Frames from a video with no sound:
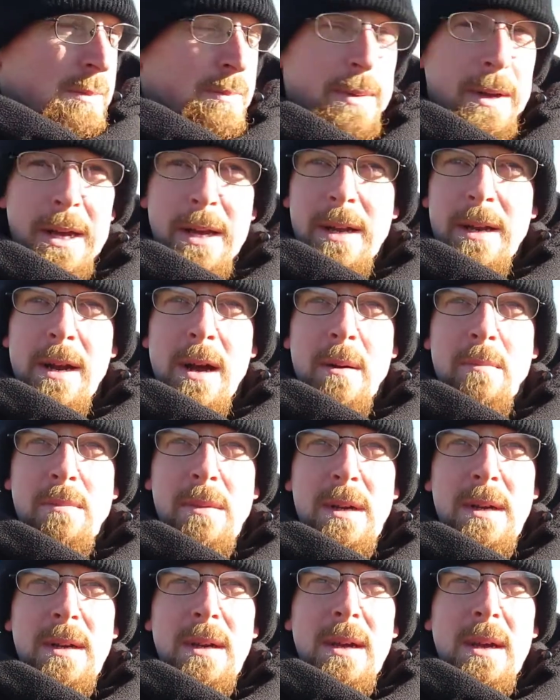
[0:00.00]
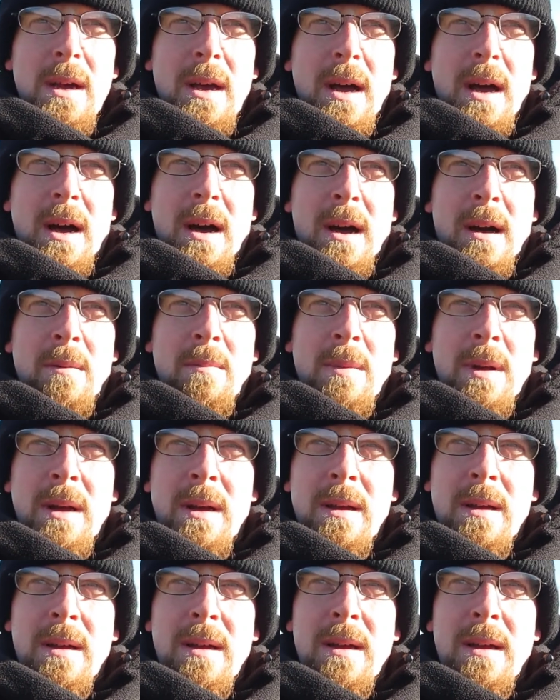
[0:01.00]
picking up um,
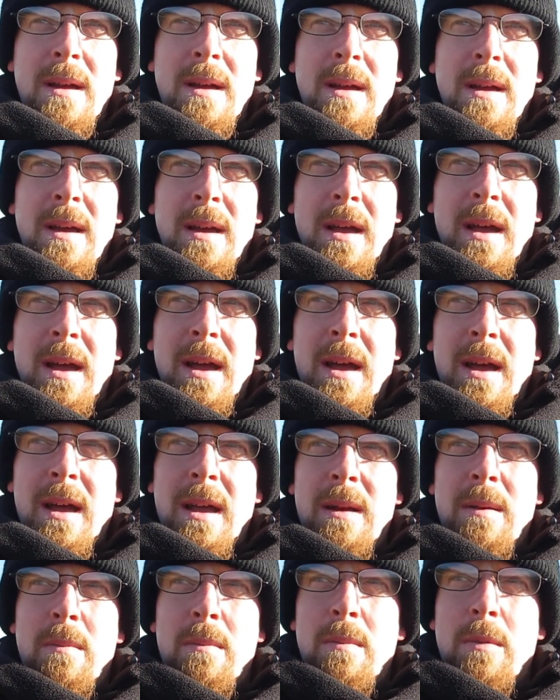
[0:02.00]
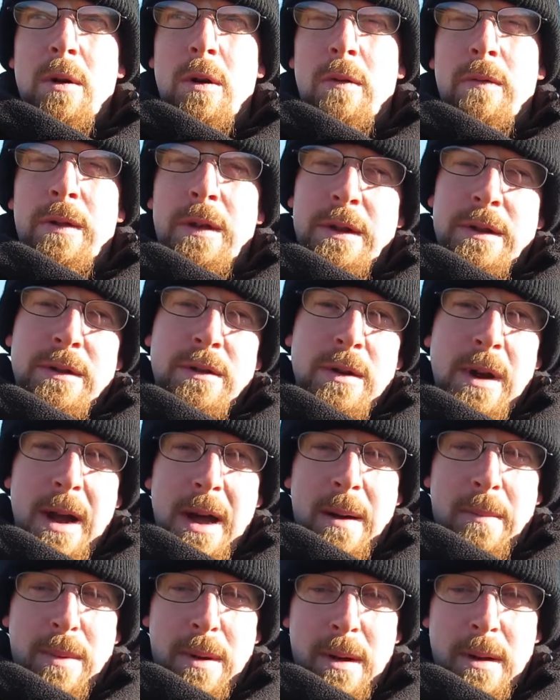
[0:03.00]
and moved the
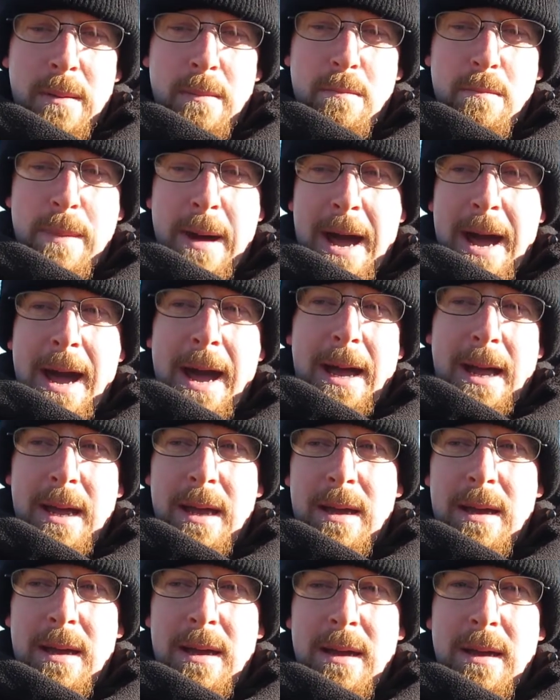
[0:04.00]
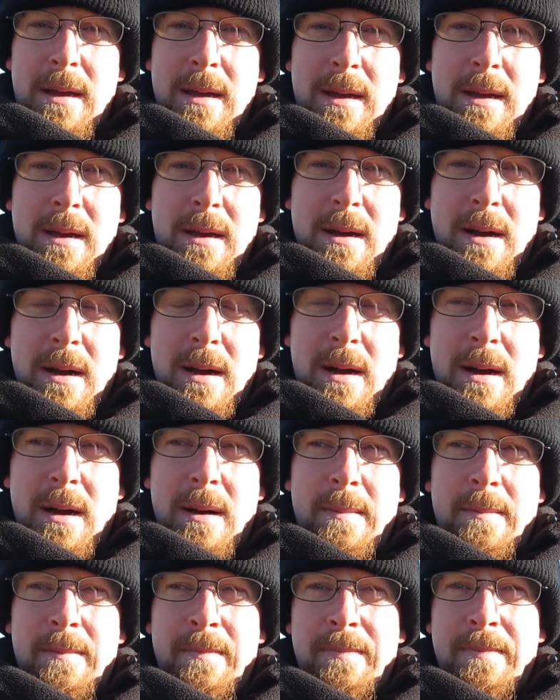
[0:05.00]
trap back,
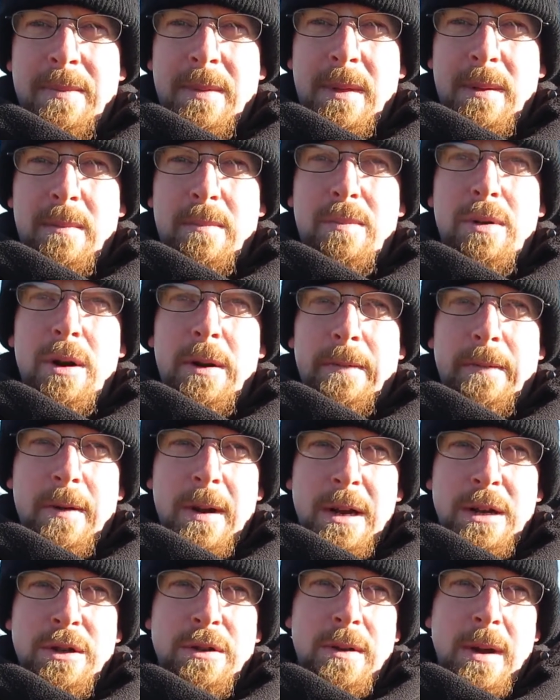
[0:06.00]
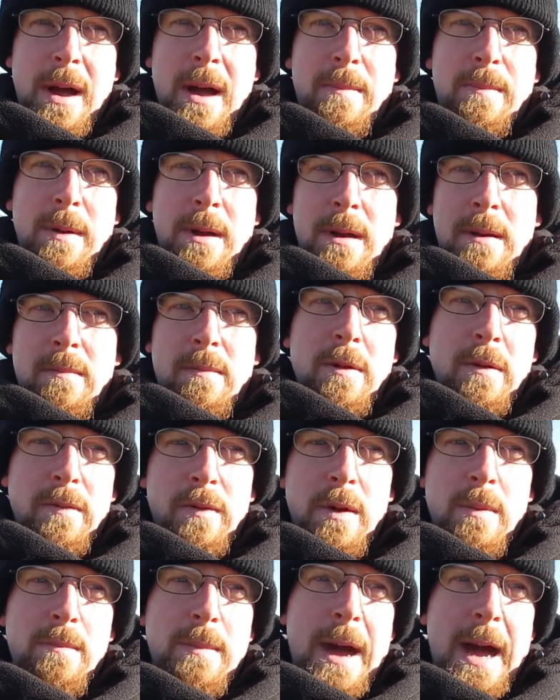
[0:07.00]
um, put a fresh trap in and
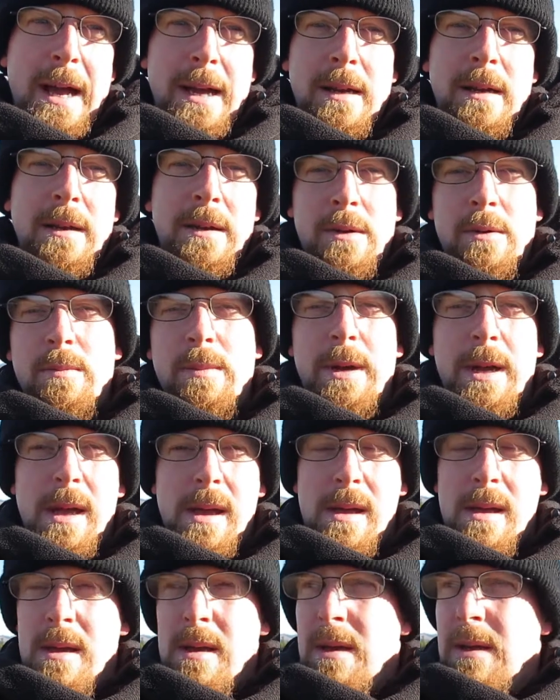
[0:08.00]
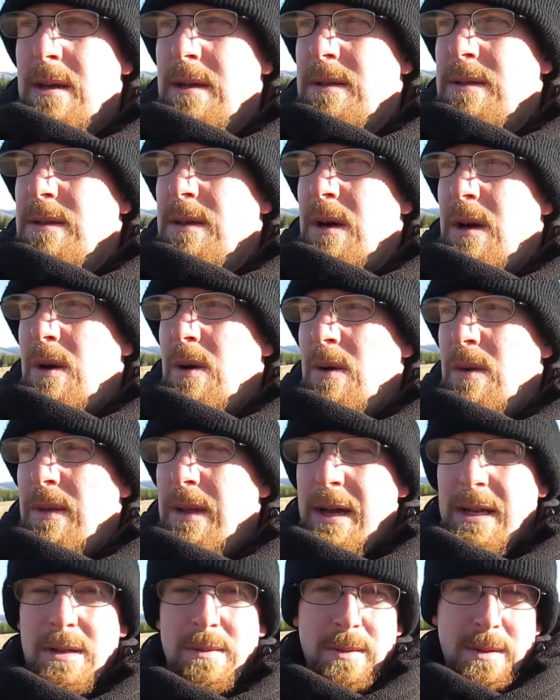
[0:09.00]
moved it back a little bit. So
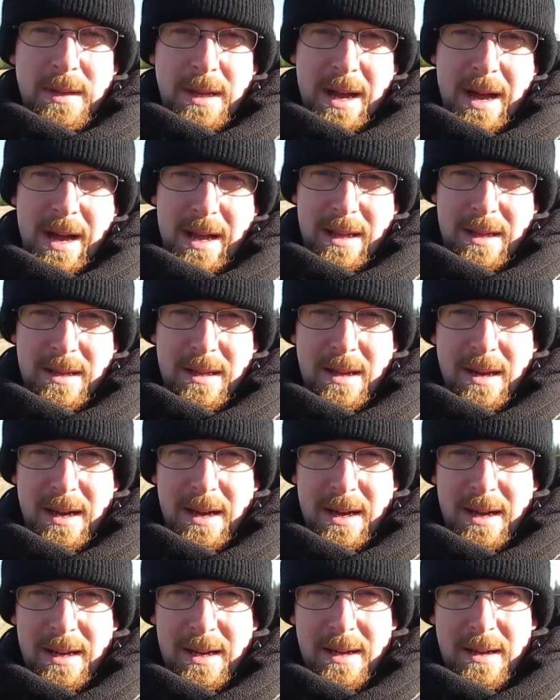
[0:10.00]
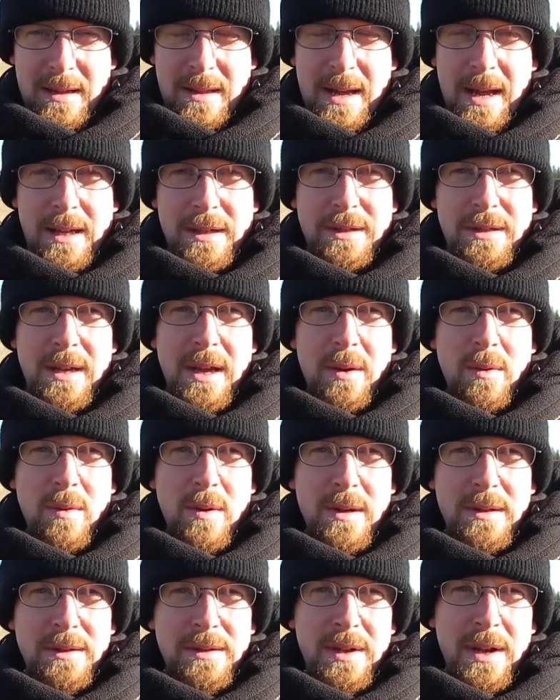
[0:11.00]
that's what that uh, that set
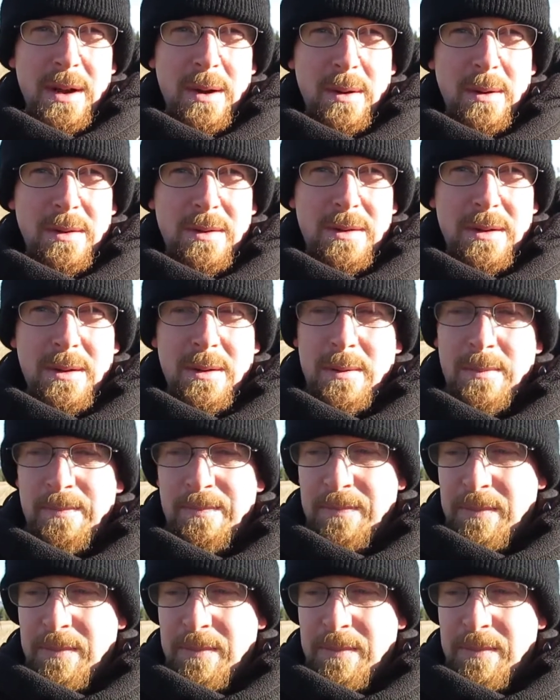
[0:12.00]
was there. So,